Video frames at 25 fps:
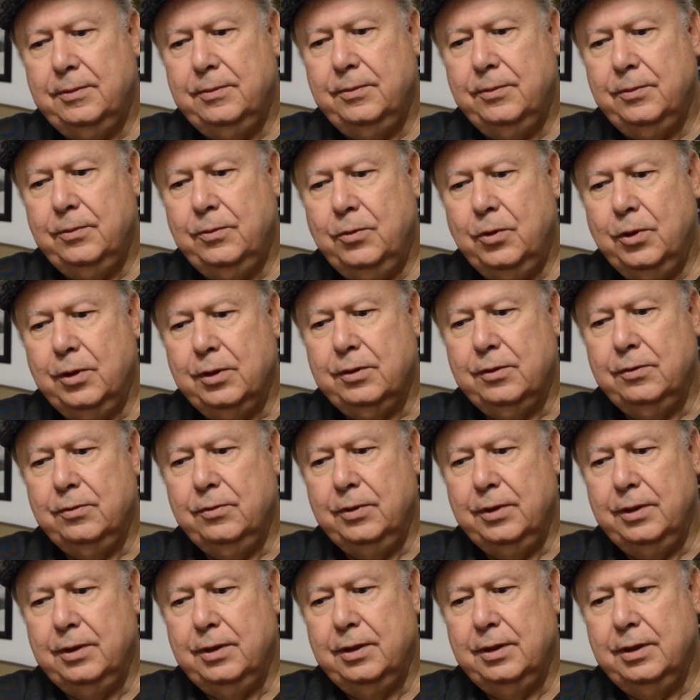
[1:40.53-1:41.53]
worked
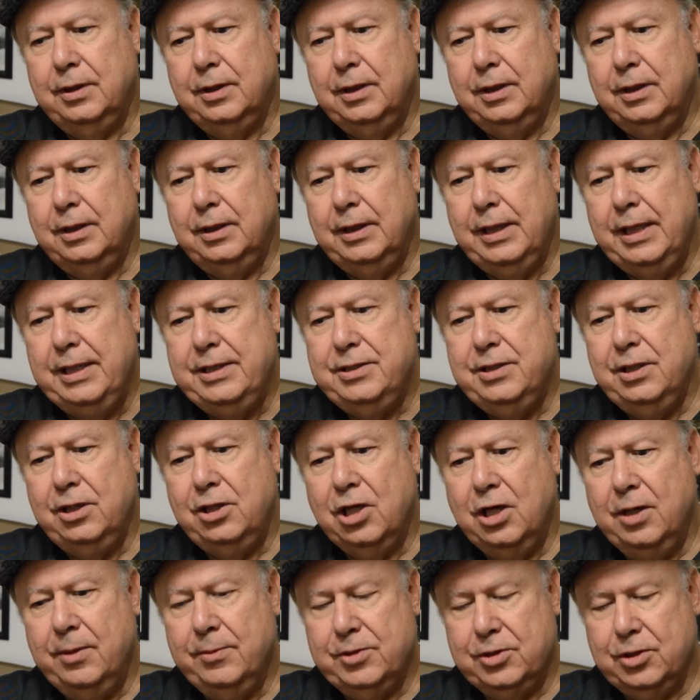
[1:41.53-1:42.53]
with AC
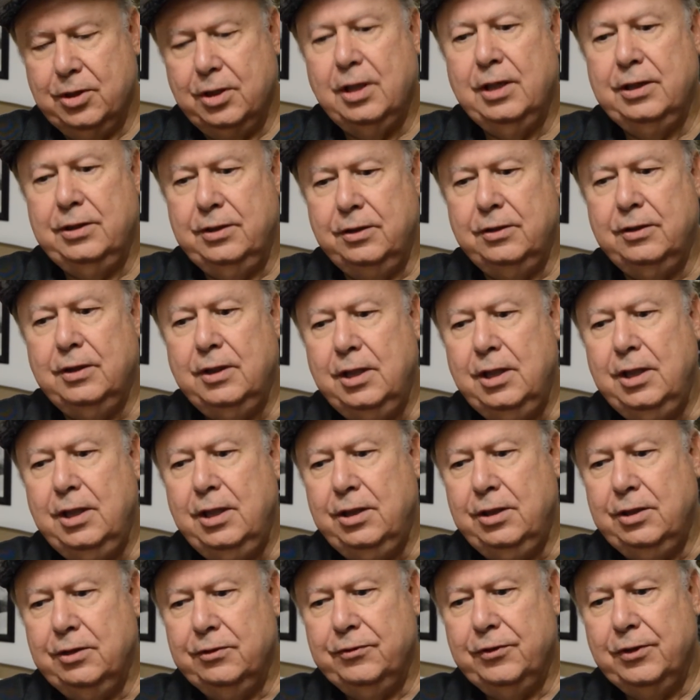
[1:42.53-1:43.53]
Comics or got their
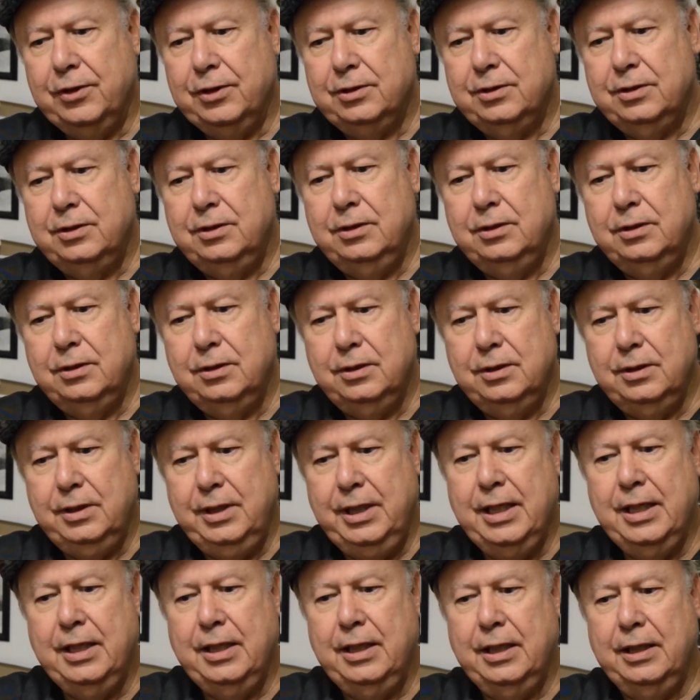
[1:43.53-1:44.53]
first
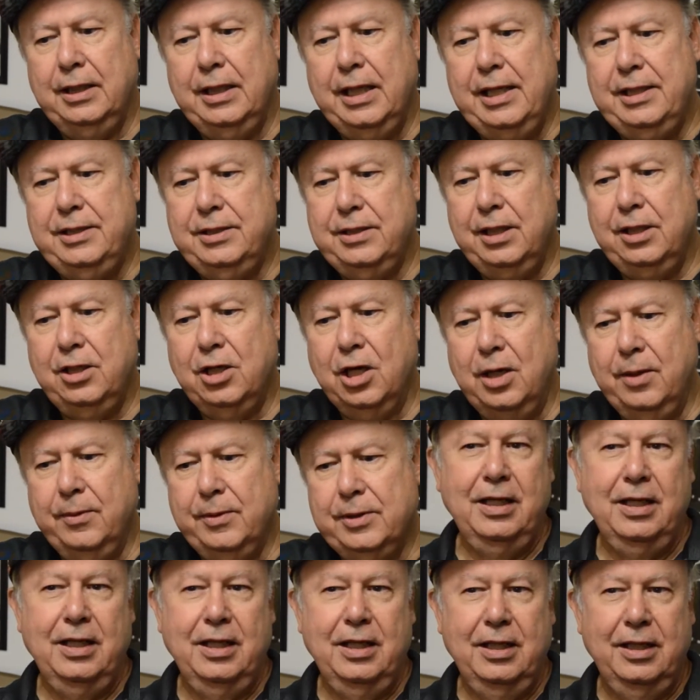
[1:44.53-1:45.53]
gig at AC
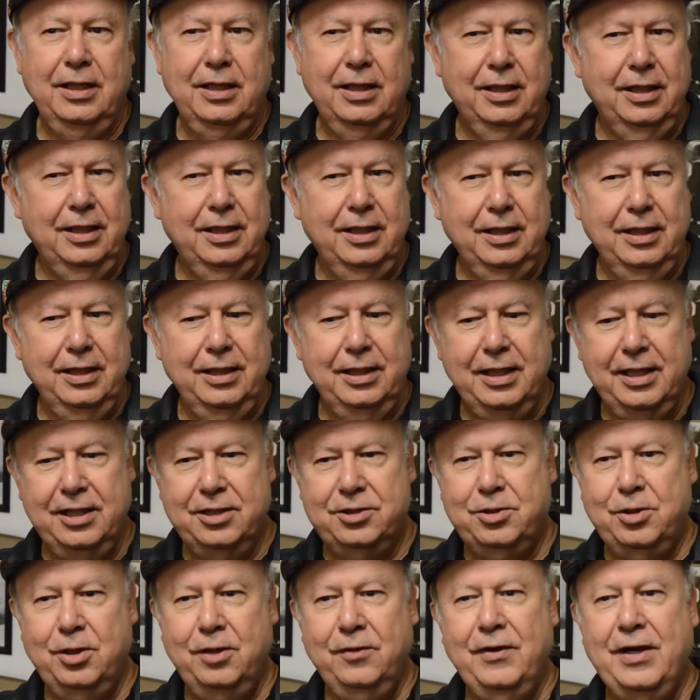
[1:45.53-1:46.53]
Comics. The
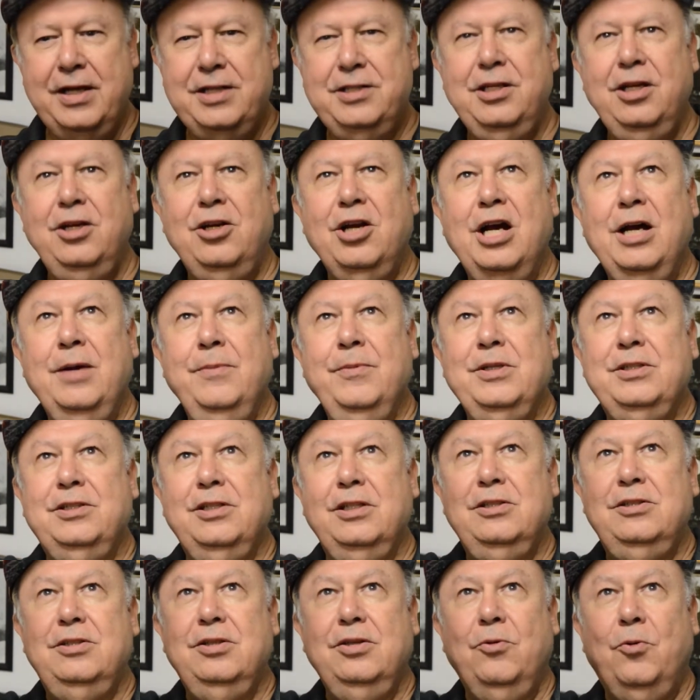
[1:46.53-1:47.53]
history of AC Comics
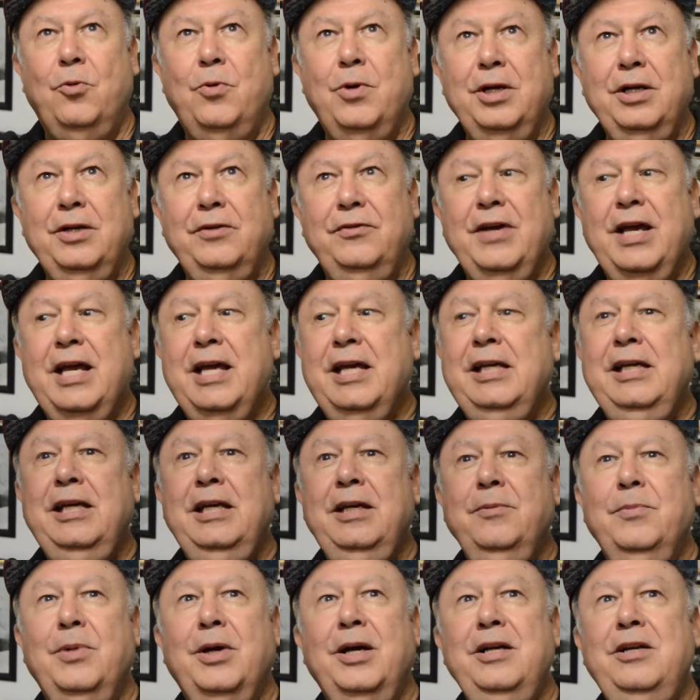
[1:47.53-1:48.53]
is one of
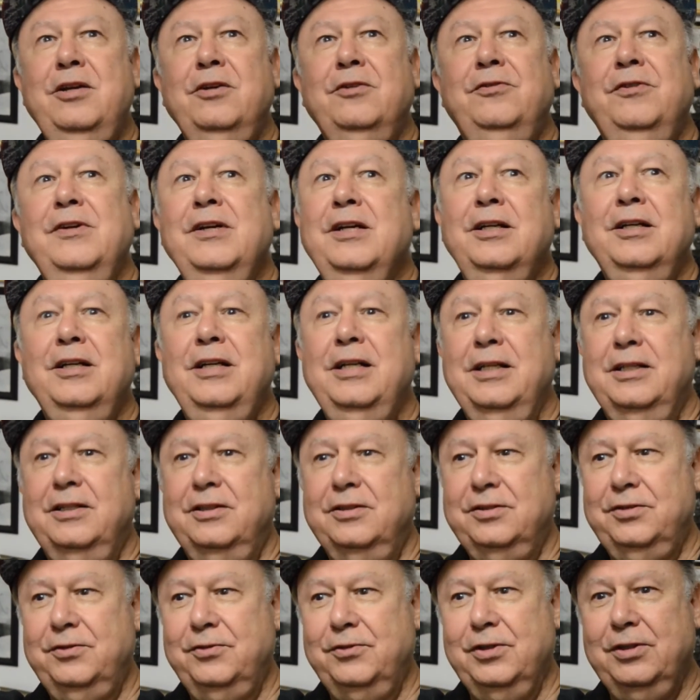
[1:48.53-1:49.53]
hanging by your
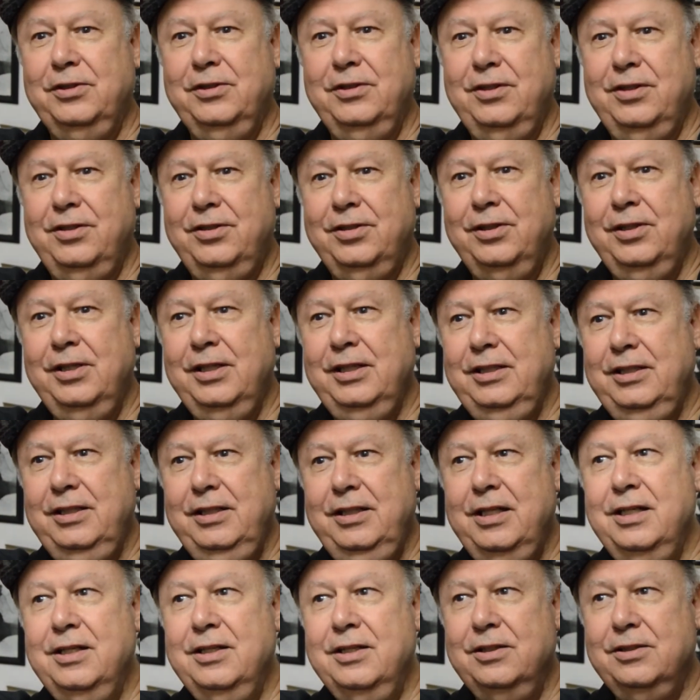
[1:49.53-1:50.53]
fingernails for 30
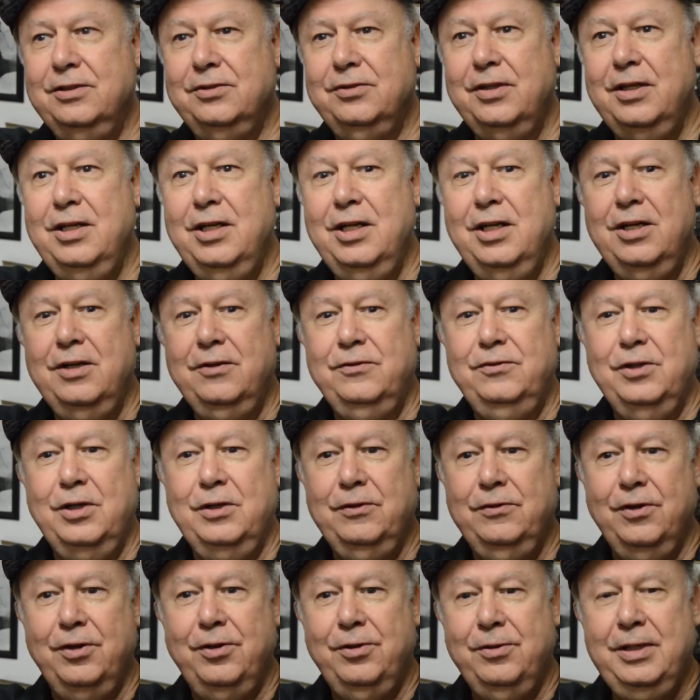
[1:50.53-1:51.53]
years, for
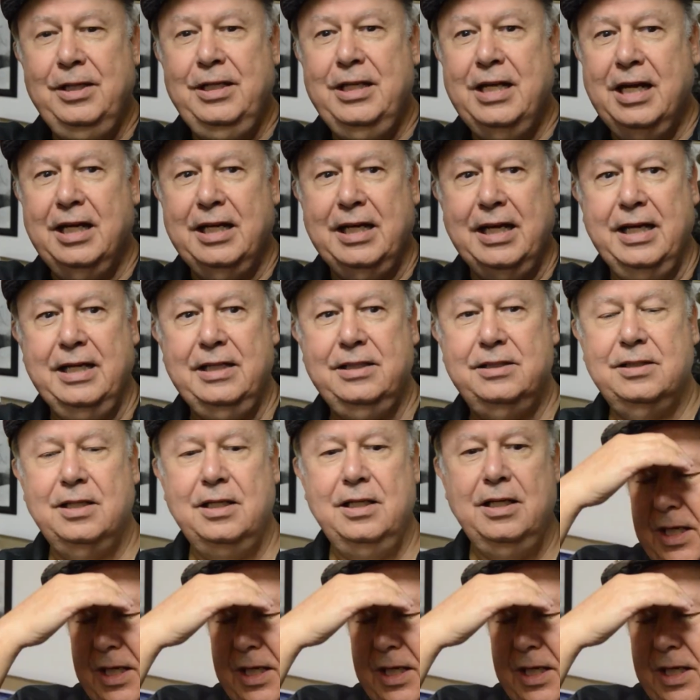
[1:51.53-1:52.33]
over 3 decades.